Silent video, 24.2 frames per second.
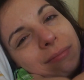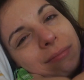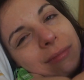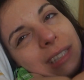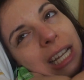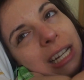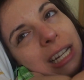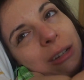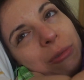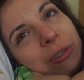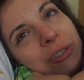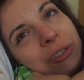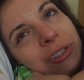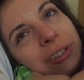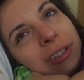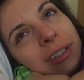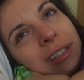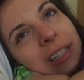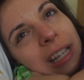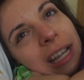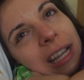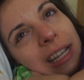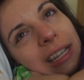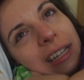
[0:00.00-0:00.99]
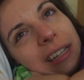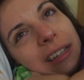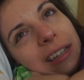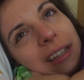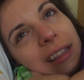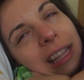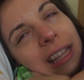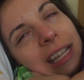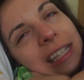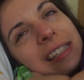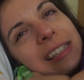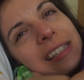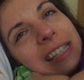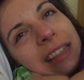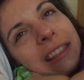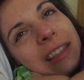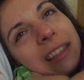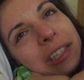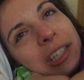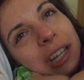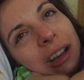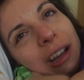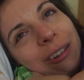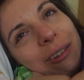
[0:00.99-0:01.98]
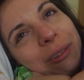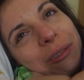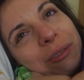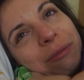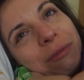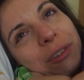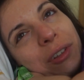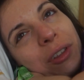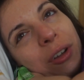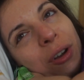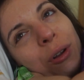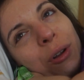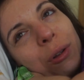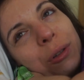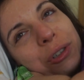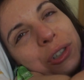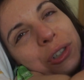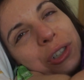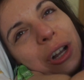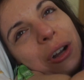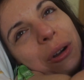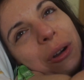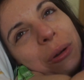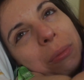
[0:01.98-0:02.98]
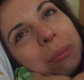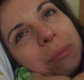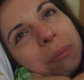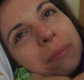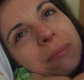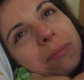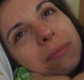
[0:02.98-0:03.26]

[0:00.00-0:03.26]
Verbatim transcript: and it was just like, they set the tone for the whole show,